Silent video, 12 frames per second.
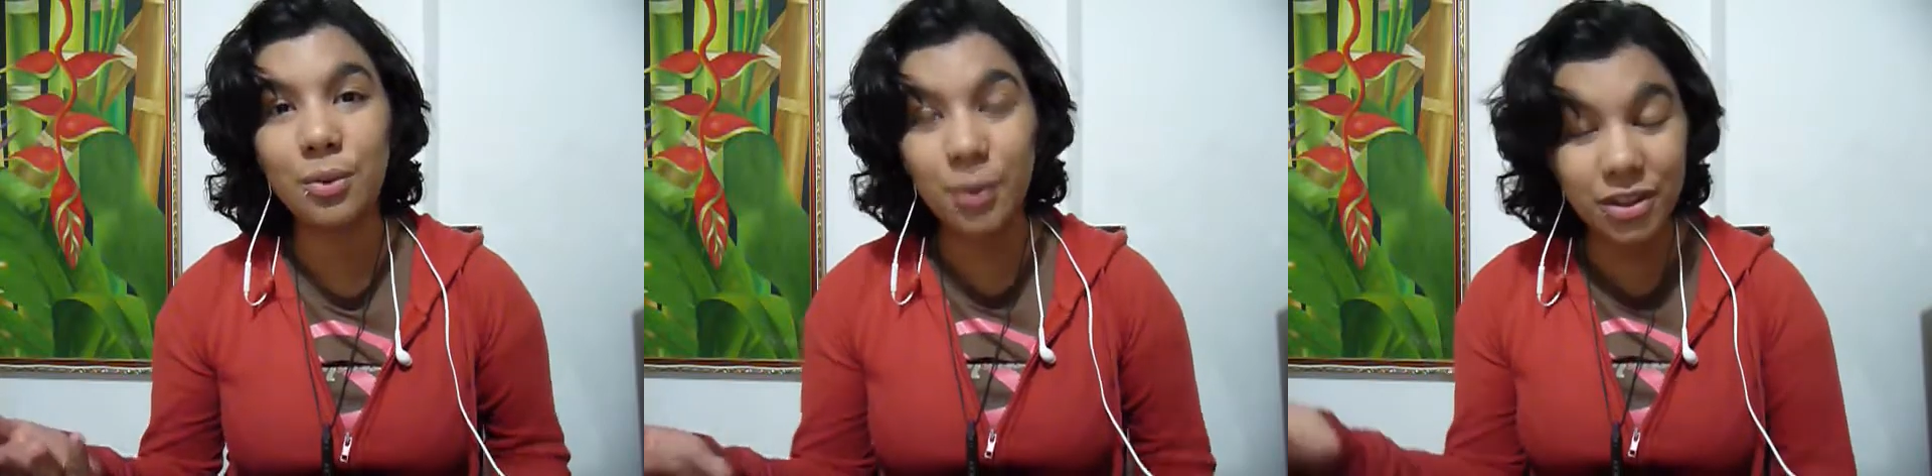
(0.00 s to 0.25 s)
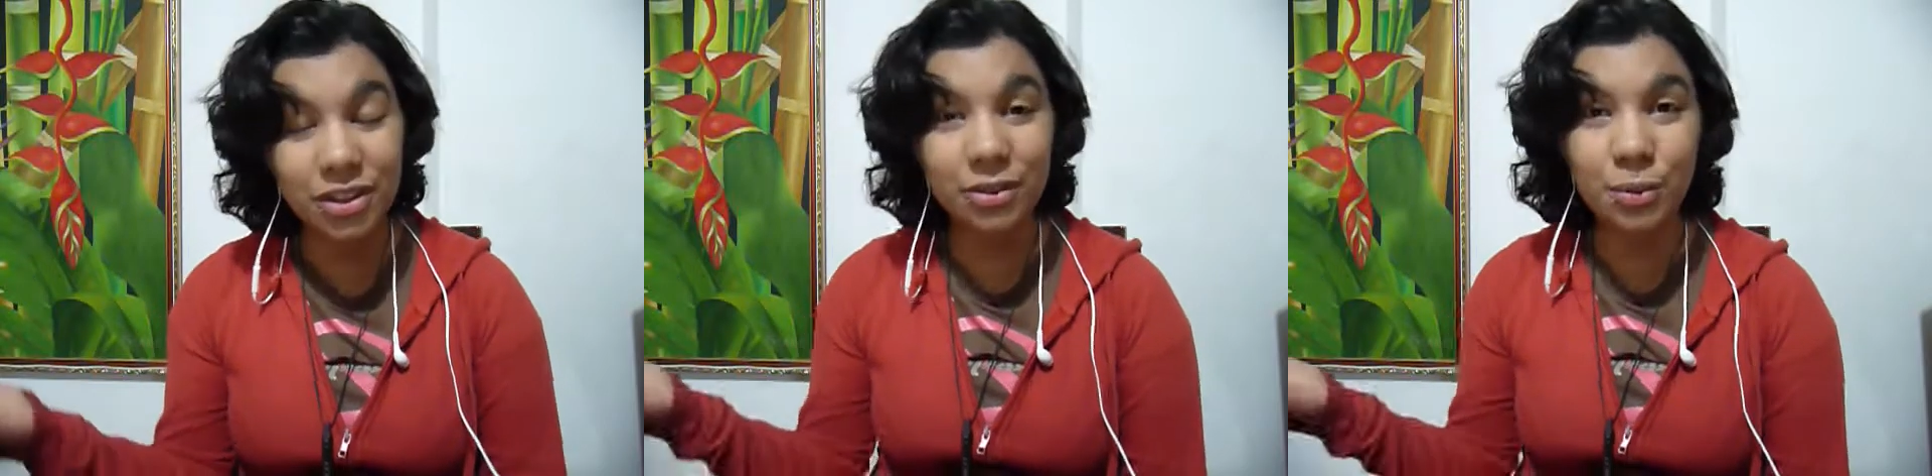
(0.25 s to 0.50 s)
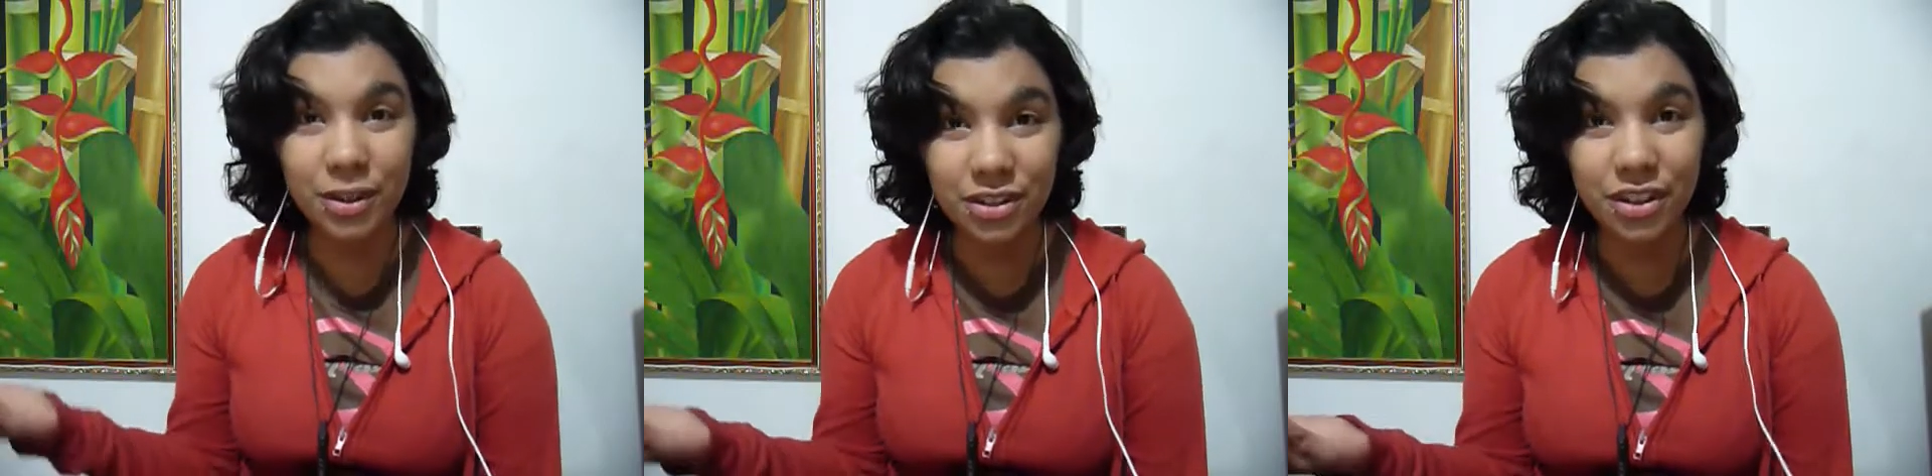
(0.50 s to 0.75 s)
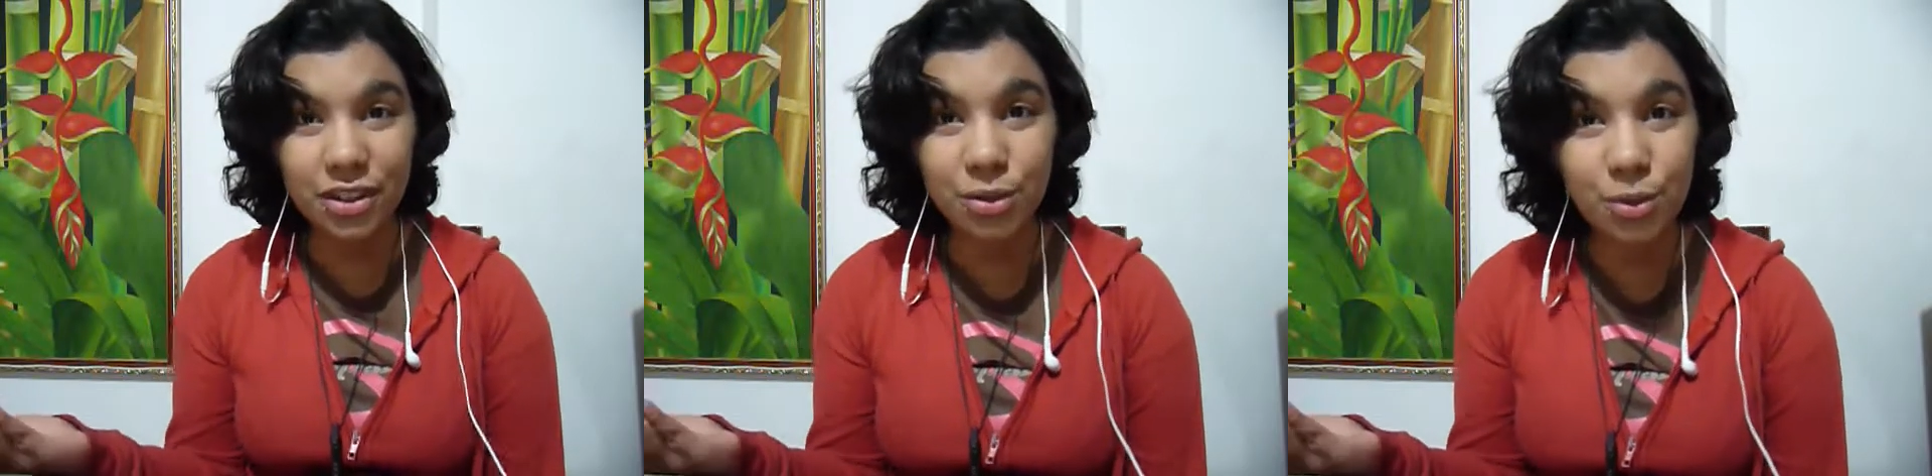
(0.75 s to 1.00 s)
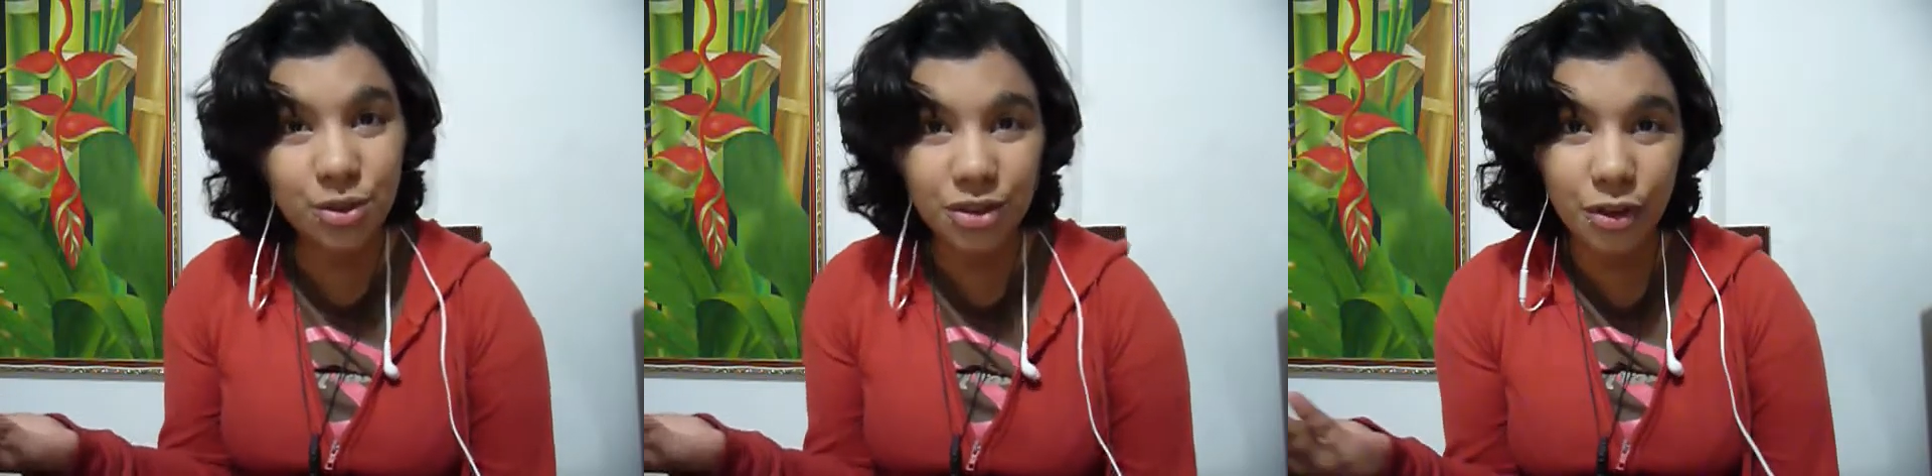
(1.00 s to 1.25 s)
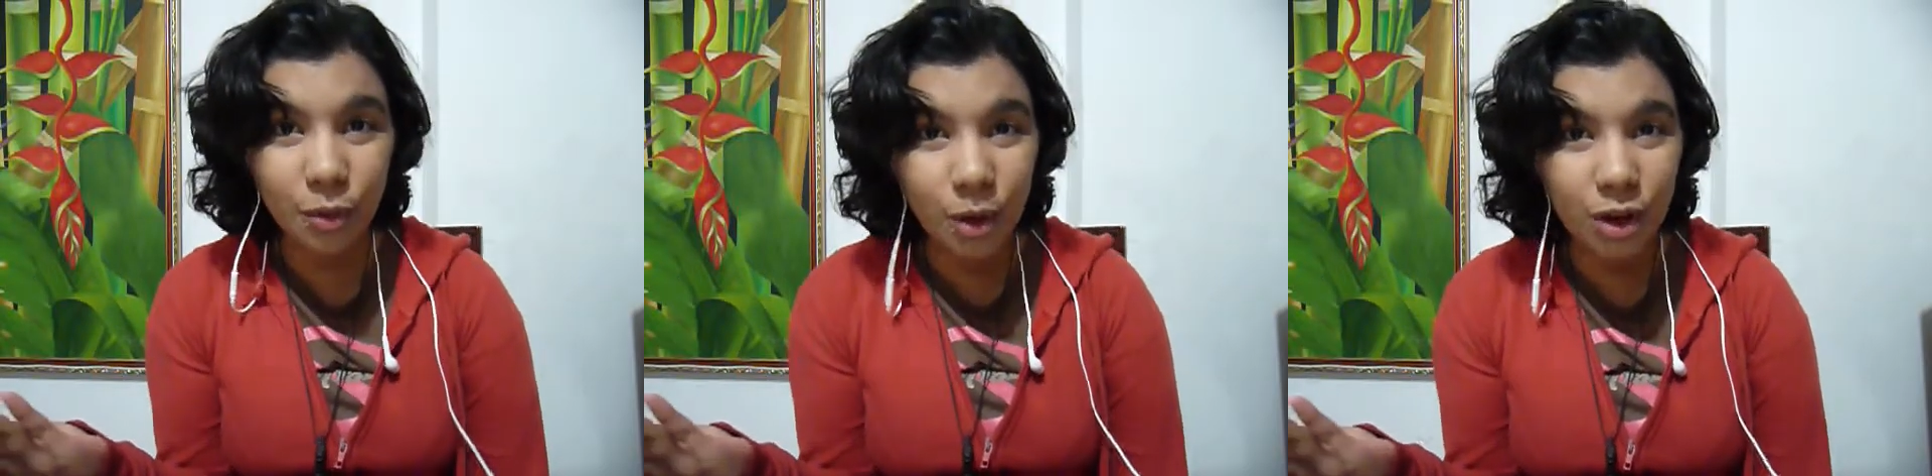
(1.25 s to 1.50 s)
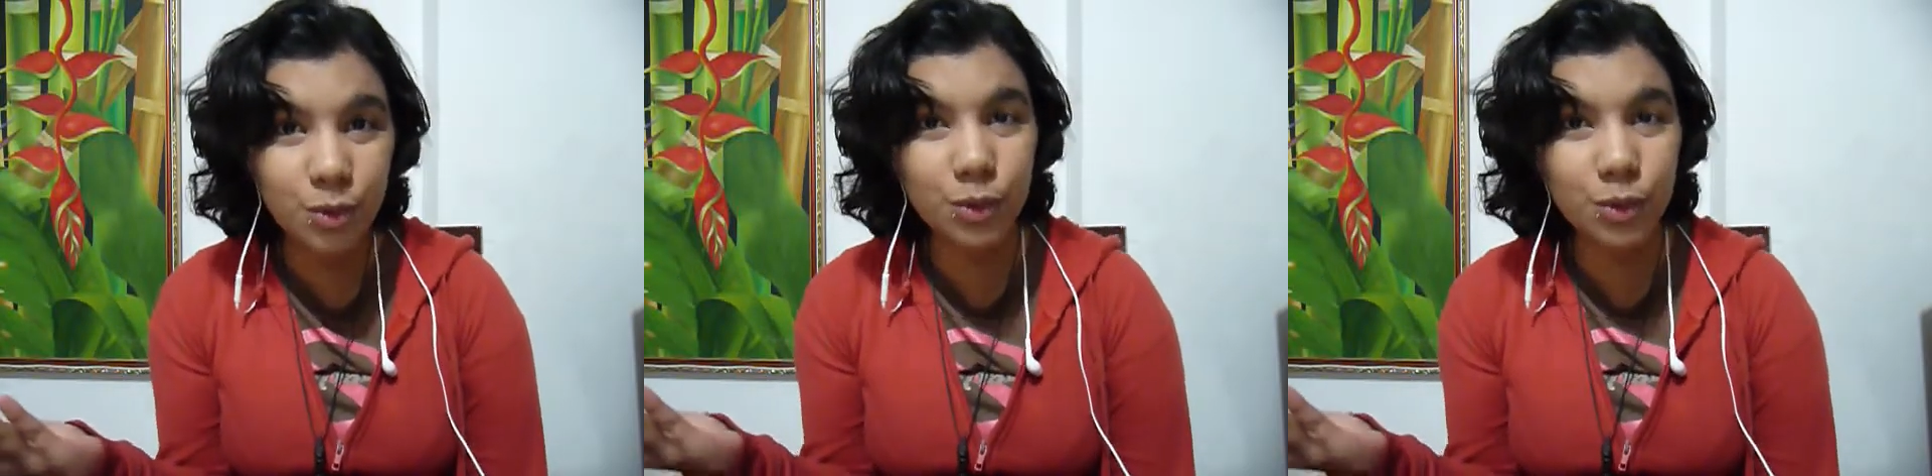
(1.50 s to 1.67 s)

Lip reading: wizarding schools in the world,